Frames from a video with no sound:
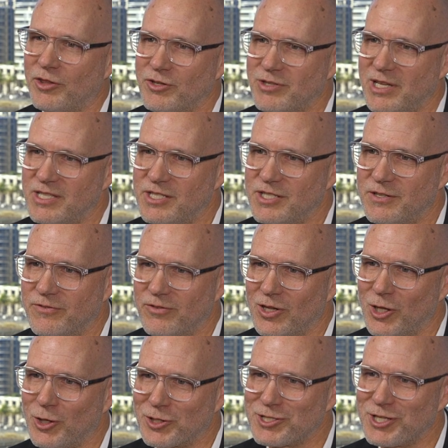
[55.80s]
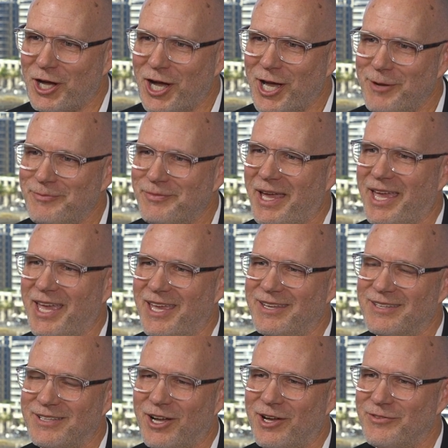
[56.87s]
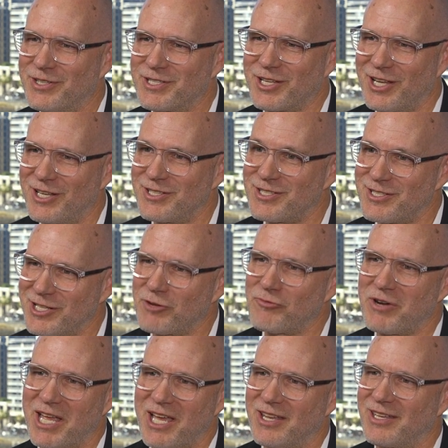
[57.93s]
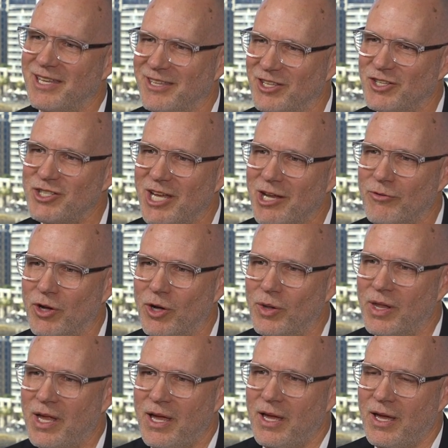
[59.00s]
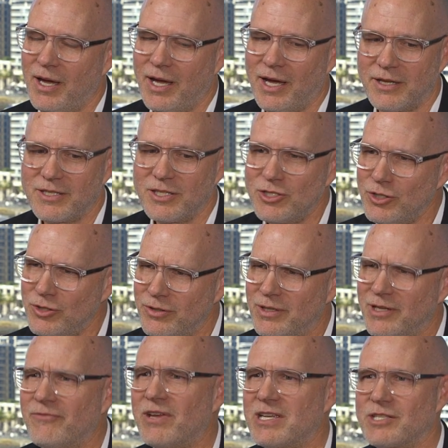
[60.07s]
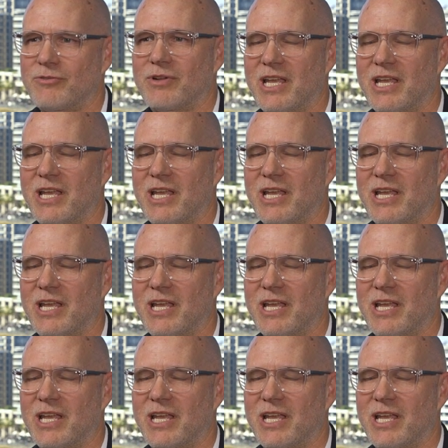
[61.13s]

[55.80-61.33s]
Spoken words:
on the transition for a long time, and I've decided to stick around in the chair role to do investor